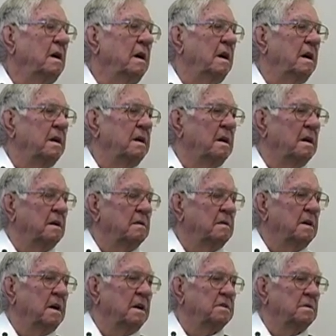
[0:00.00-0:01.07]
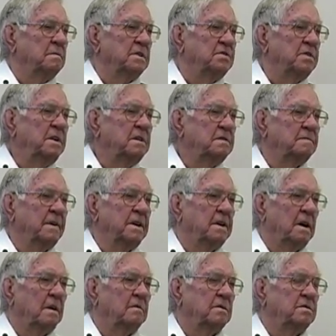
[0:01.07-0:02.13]
And as a machinist mate,
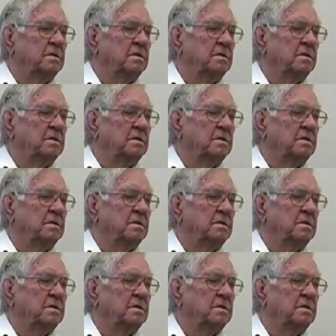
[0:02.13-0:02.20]
I